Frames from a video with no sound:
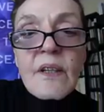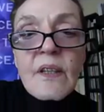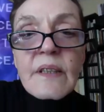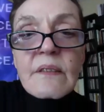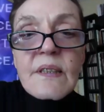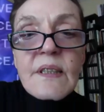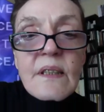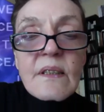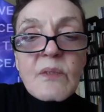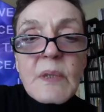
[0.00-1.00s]
could say
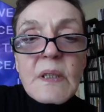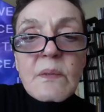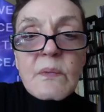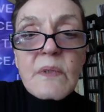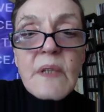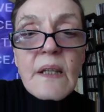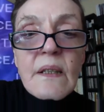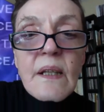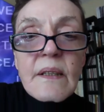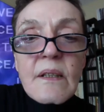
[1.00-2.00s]
this piece had a
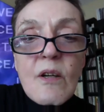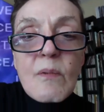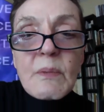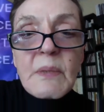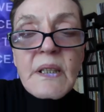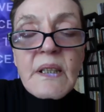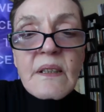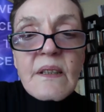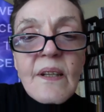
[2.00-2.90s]
lot of karma behind it.